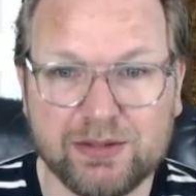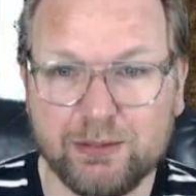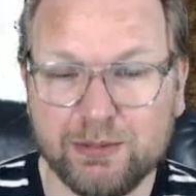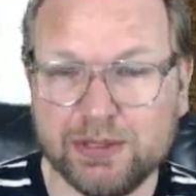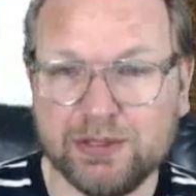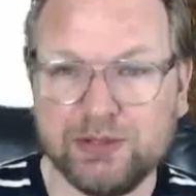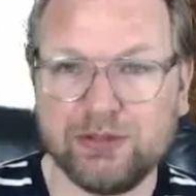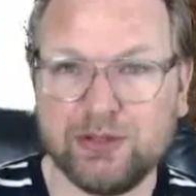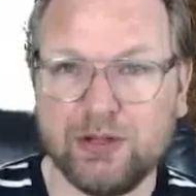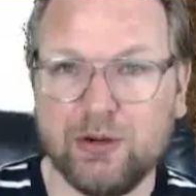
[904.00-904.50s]
So I'm
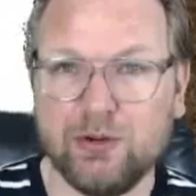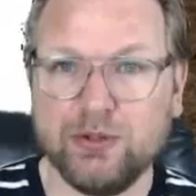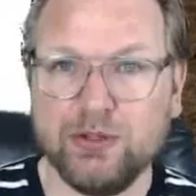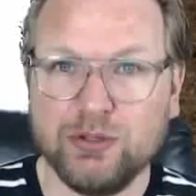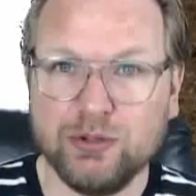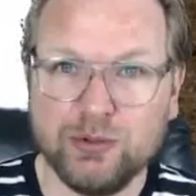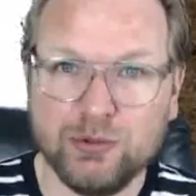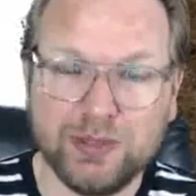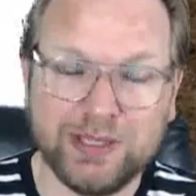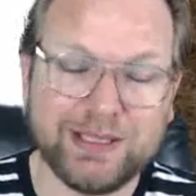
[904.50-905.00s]
going to show
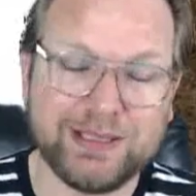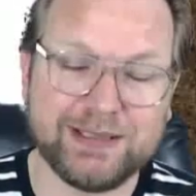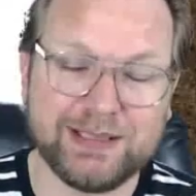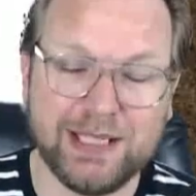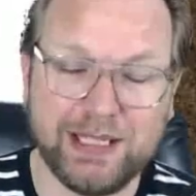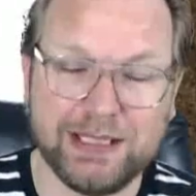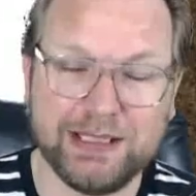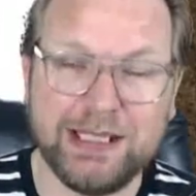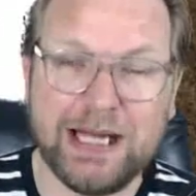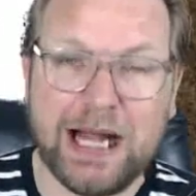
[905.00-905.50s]
you
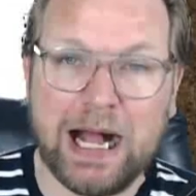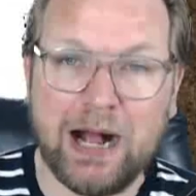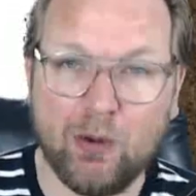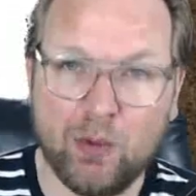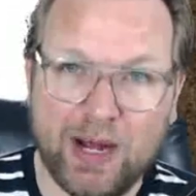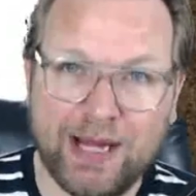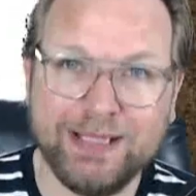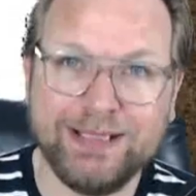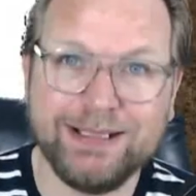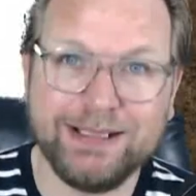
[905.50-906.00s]
exactly
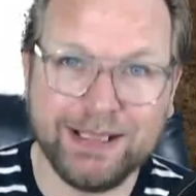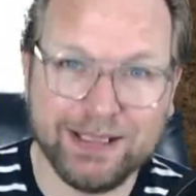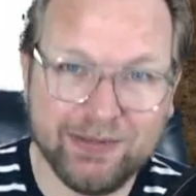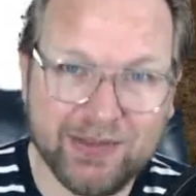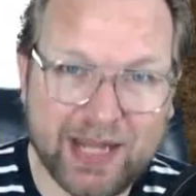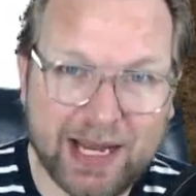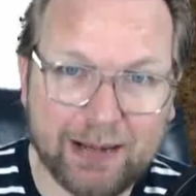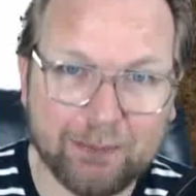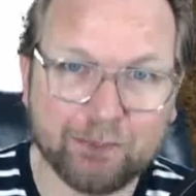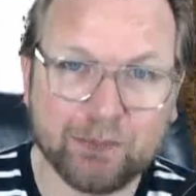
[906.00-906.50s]
how I
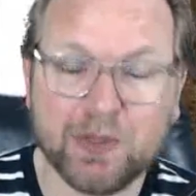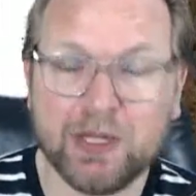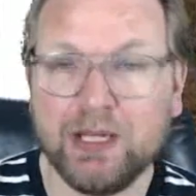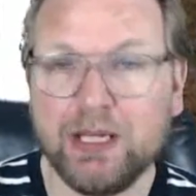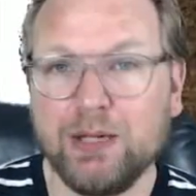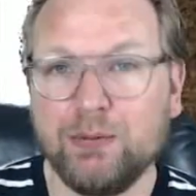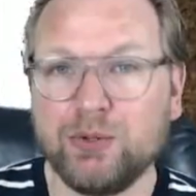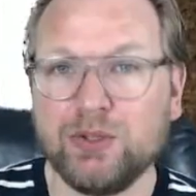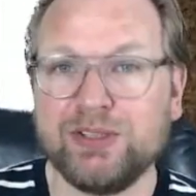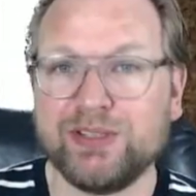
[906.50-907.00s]
did that
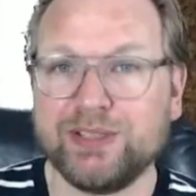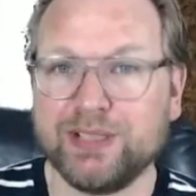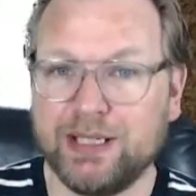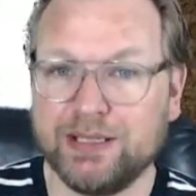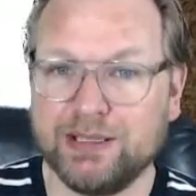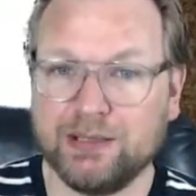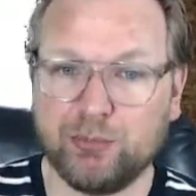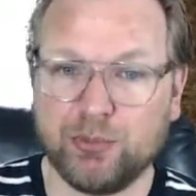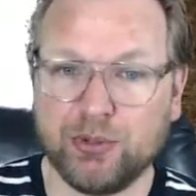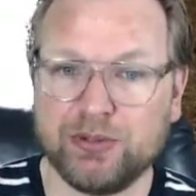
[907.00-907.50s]
if you
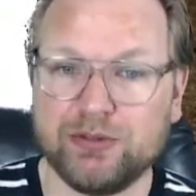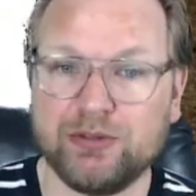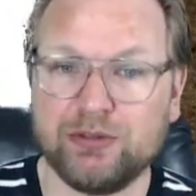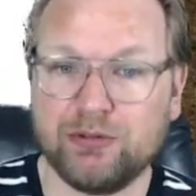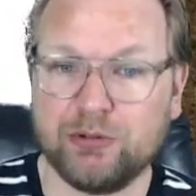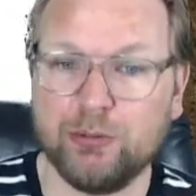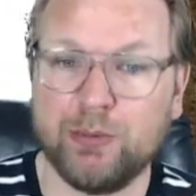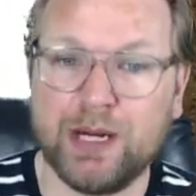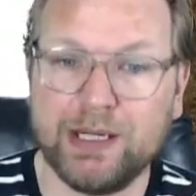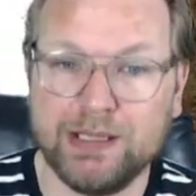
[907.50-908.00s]
decide to
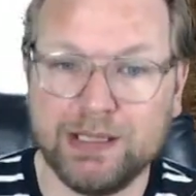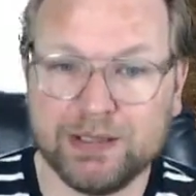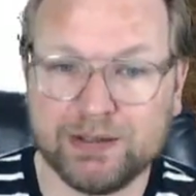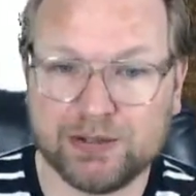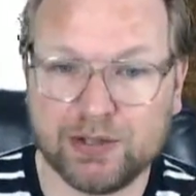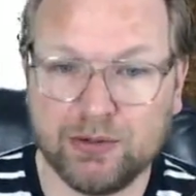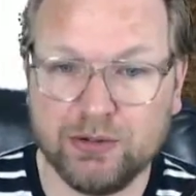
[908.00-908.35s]
purchase through my link.